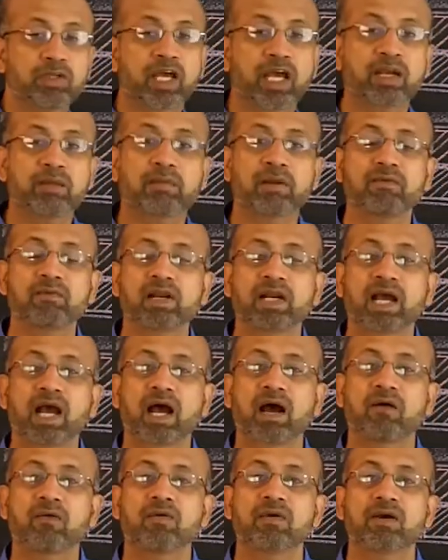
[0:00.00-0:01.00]
of the animal will
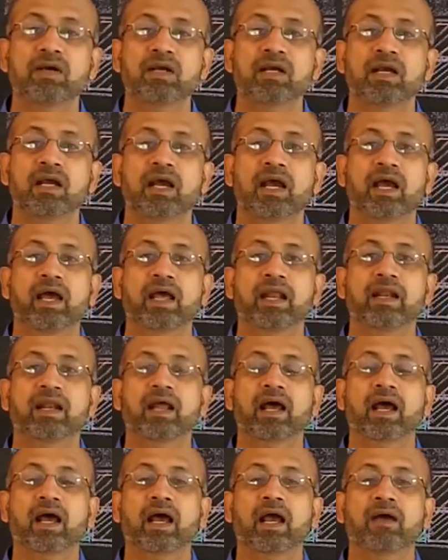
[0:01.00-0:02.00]
have
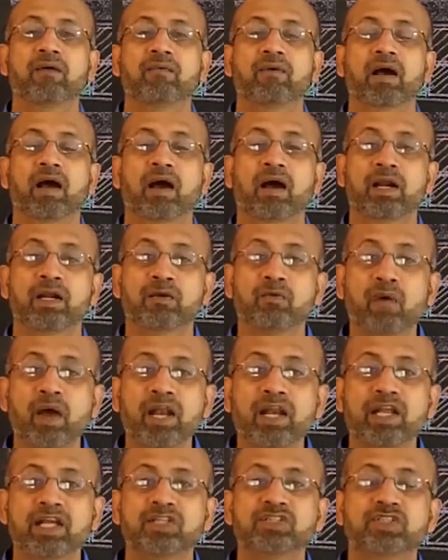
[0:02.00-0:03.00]
an
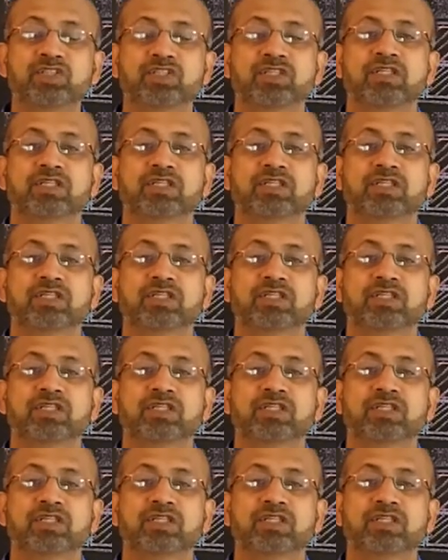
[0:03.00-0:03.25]
advantage